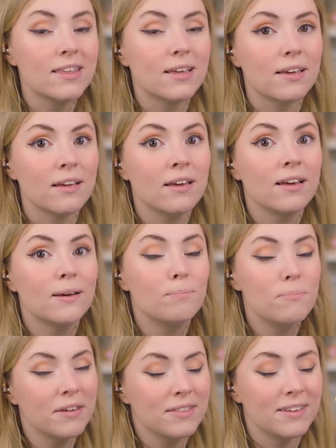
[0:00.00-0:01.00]
the
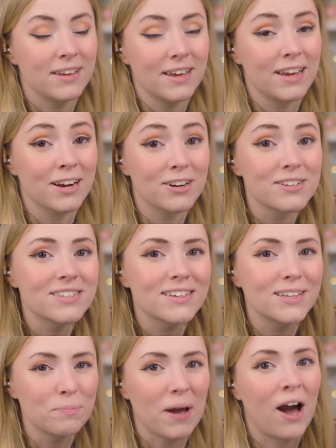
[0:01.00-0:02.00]
ears
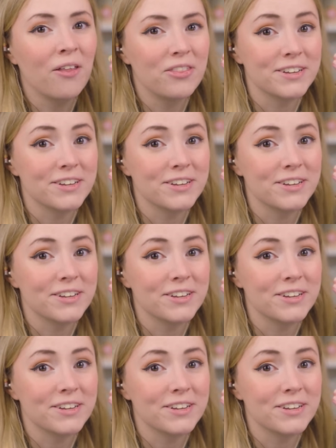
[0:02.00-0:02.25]
clip out the